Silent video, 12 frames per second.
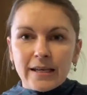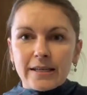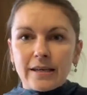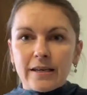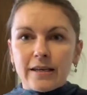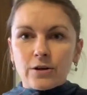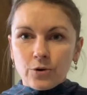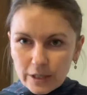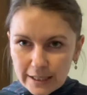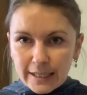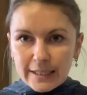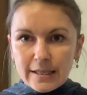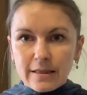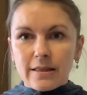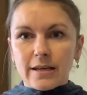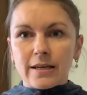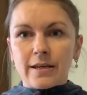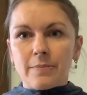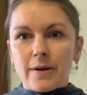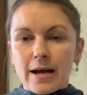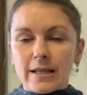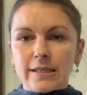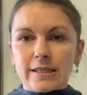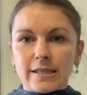he contacted the
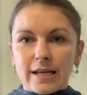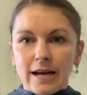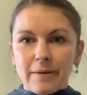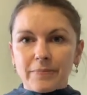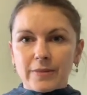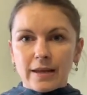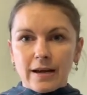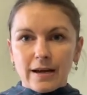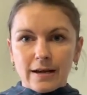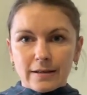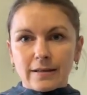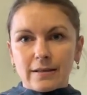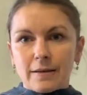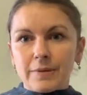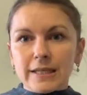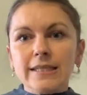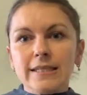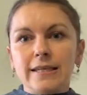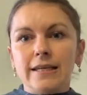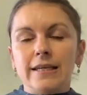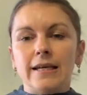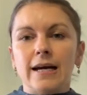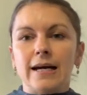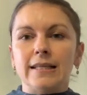Gibran's
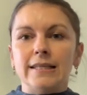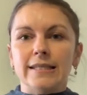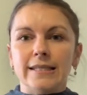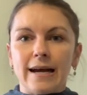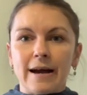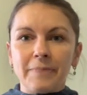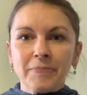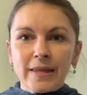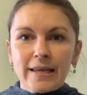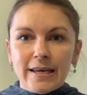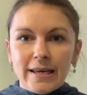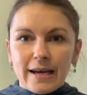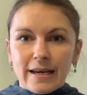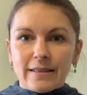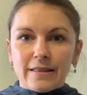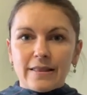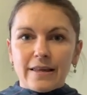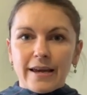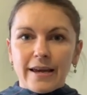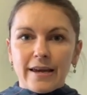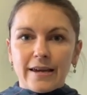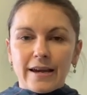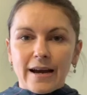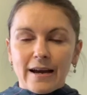committee, and
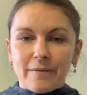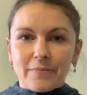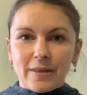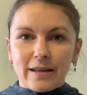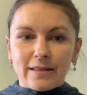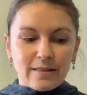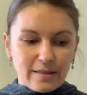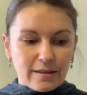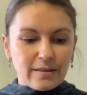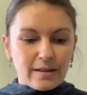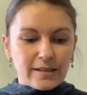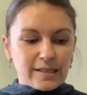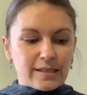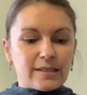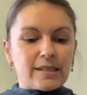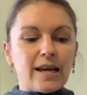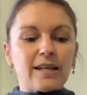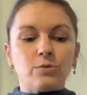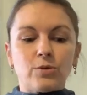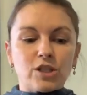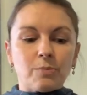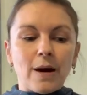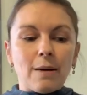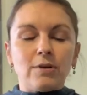this set
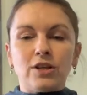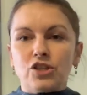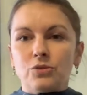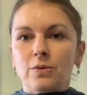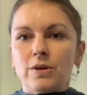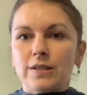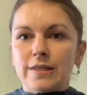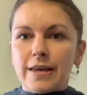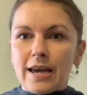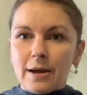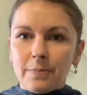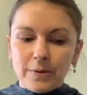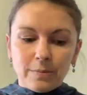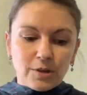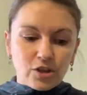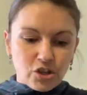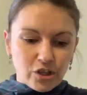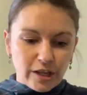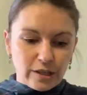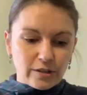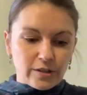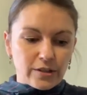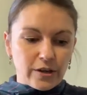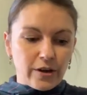was published with their permission.
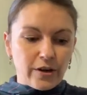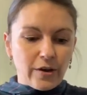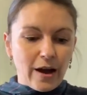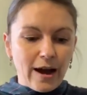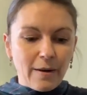So